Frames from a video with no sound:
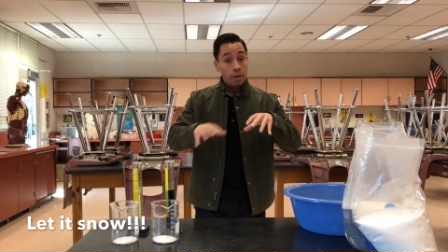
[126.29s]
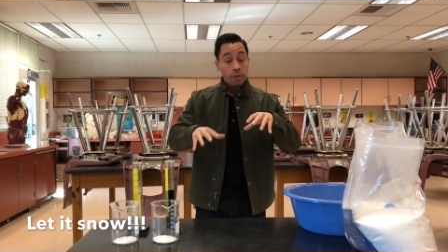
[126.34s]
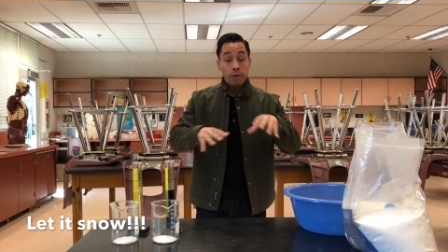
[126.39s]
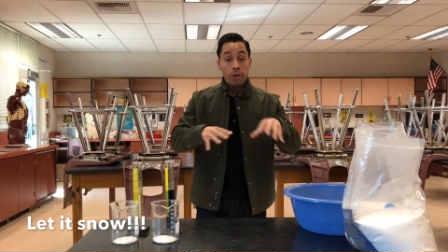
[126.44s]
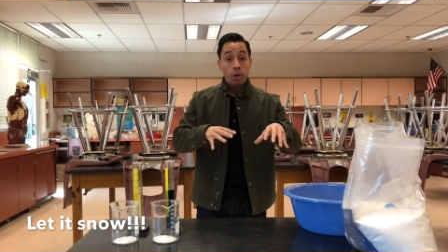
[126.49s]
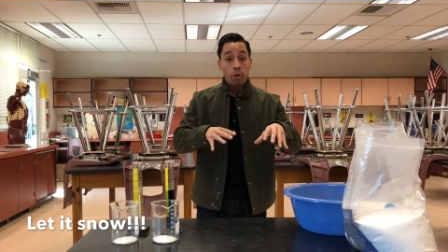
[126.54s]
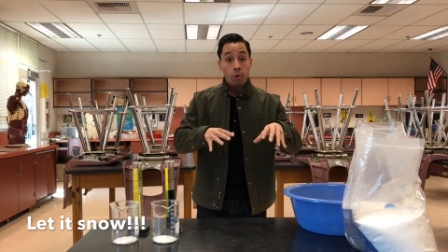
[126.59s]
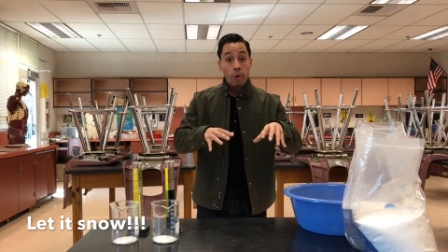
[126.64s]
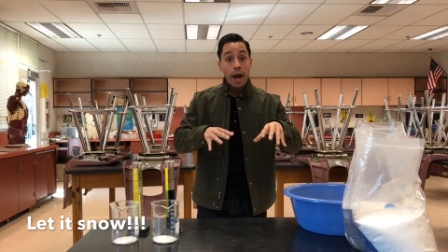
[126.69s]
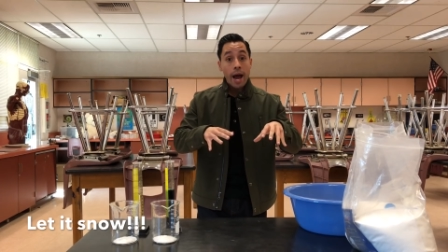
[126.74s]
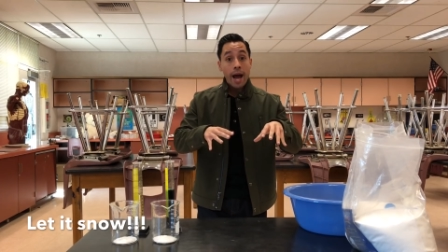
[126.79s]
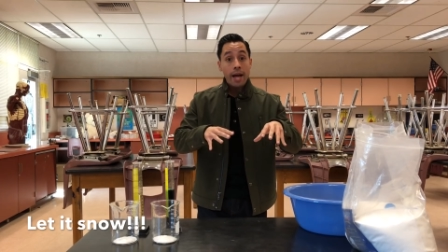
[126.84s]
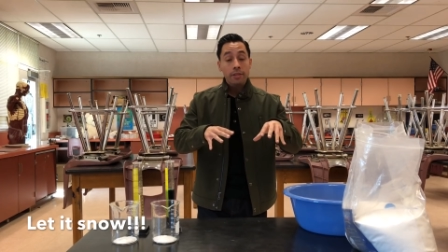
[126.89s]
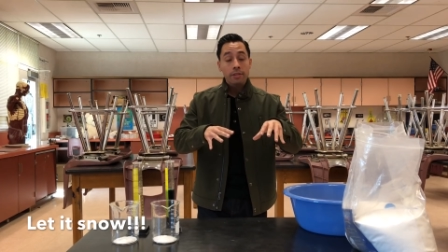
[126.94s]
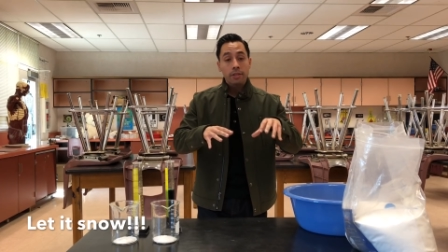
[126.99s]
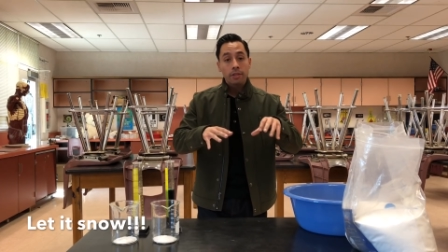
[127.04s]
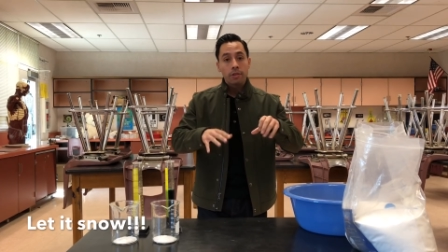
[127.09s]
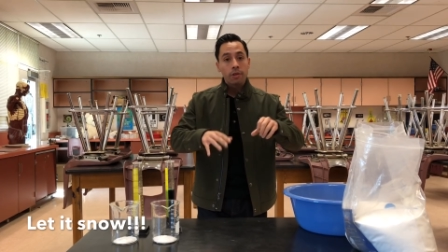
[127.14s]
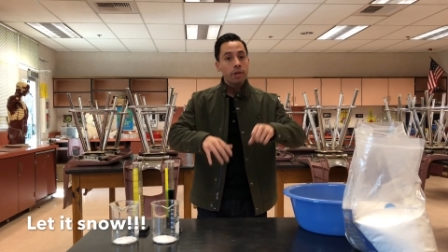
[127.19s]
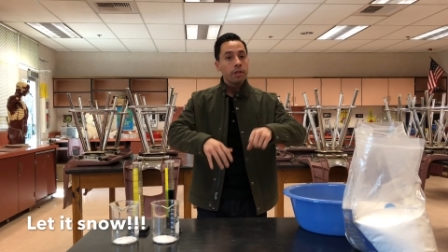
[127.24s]
their
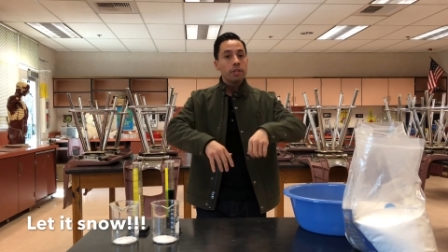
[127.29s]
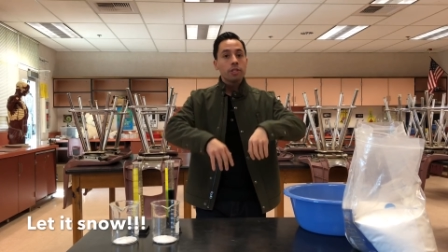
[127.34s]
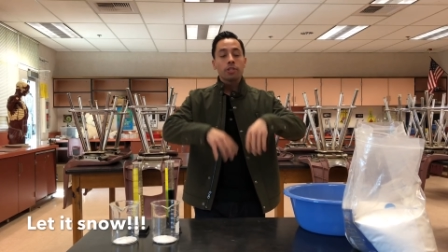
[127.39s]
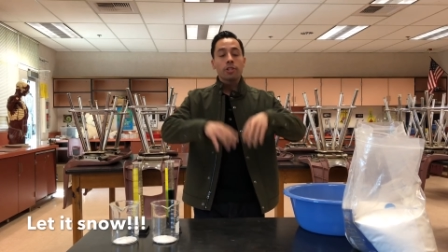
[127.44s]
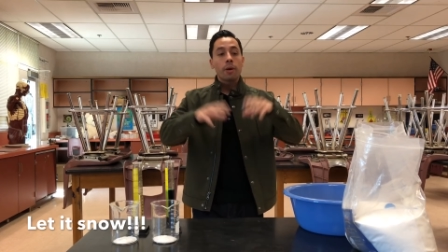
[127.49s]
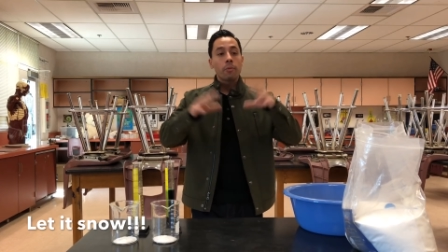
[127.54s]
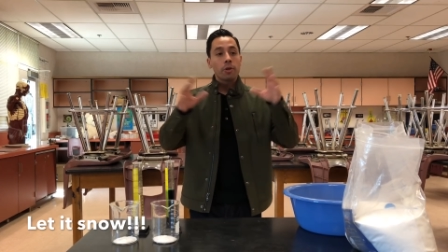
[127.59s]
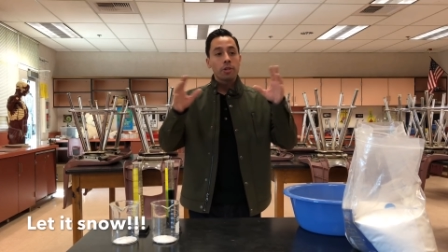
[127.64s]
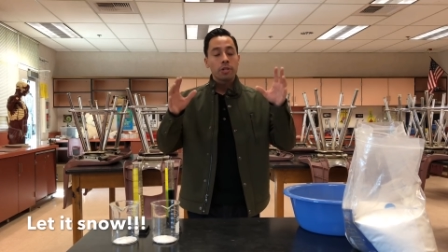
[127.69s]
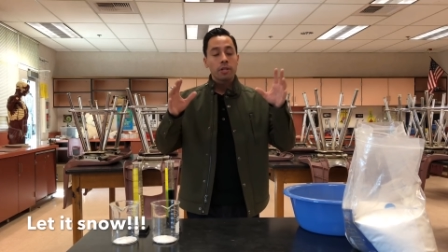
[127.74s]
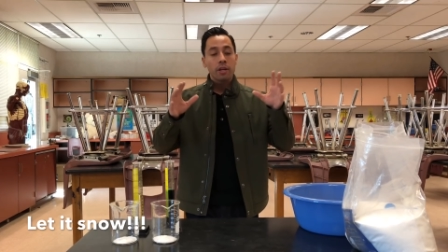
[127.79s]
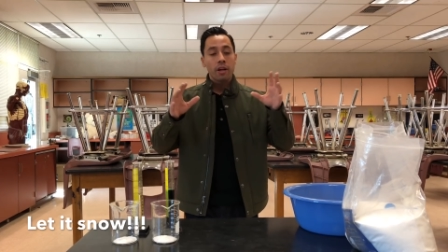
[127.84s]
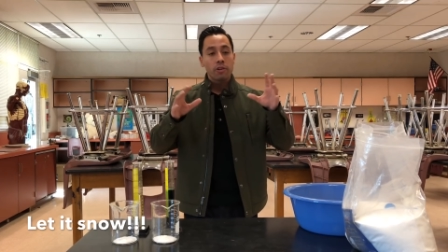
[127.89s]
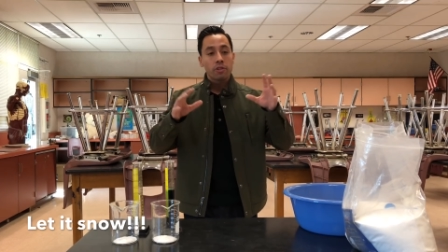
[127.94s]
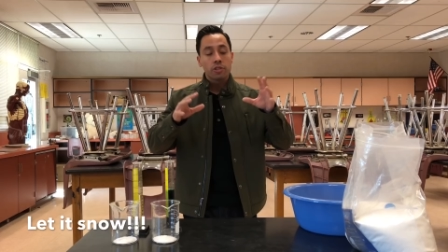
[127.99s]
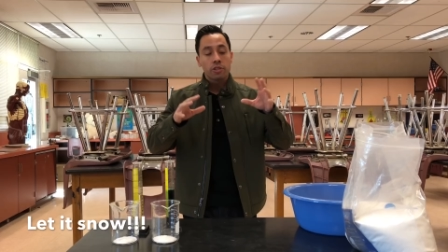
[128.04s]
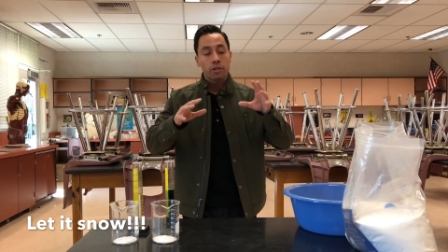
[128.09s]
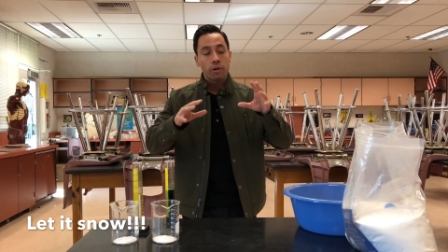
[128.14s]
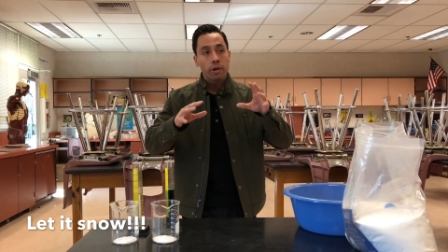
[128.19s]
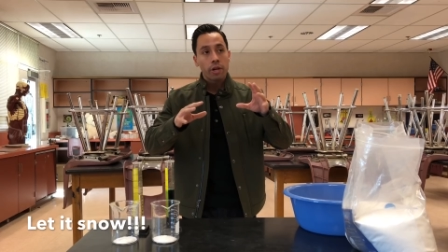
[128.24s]
grass and during the summer or
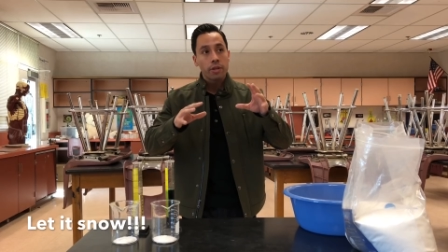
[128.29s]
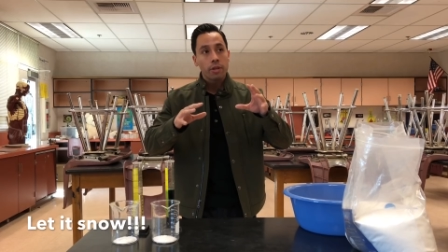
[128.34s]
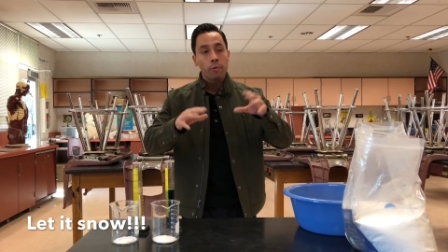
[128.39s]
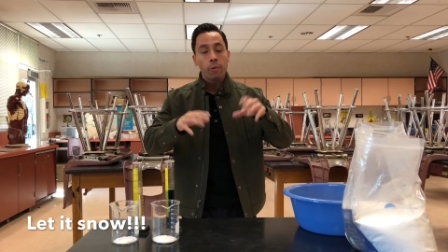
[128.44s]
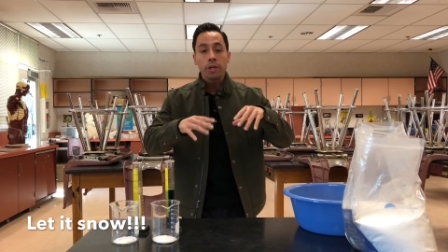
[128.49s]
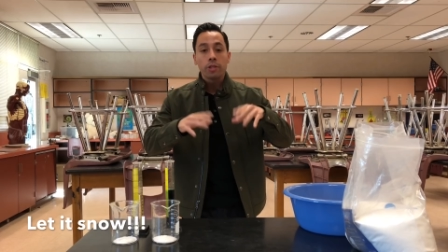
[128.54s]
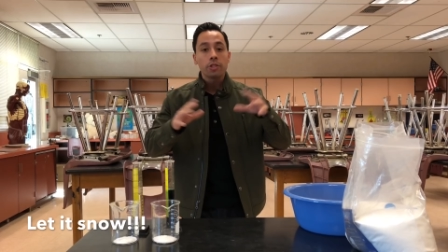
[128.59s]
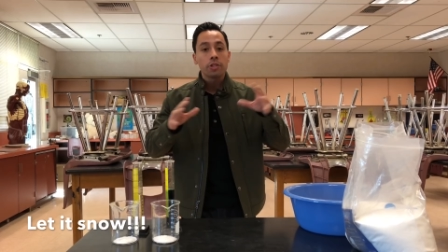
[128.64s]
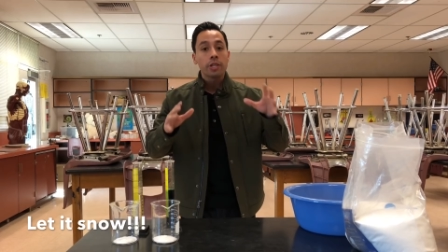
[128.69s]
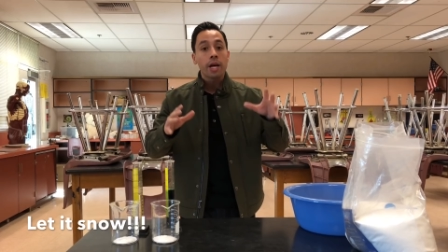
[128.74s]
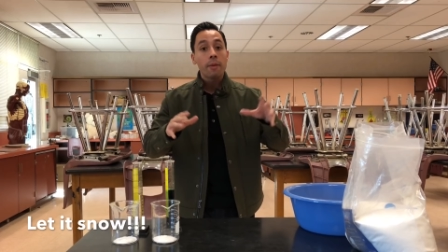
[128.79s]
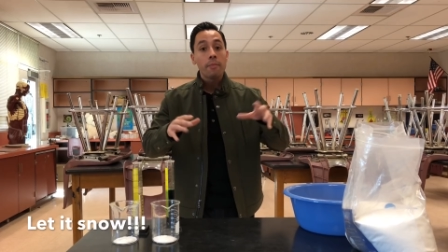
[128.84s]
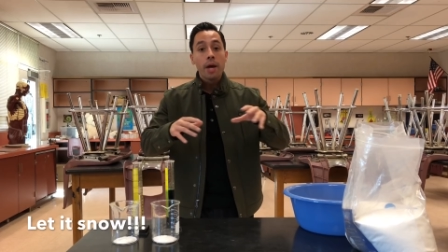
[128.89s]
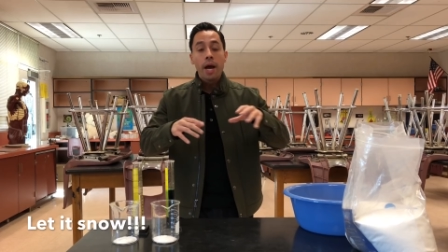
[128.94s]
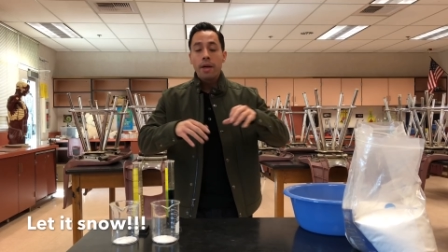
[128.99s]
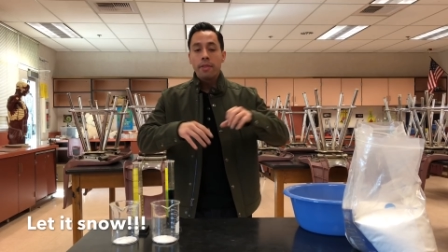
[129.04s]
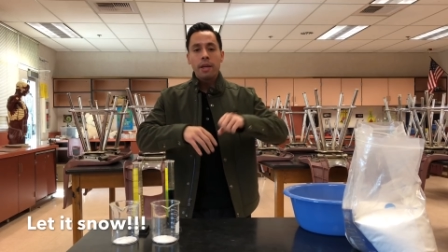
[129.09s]
during the wintertime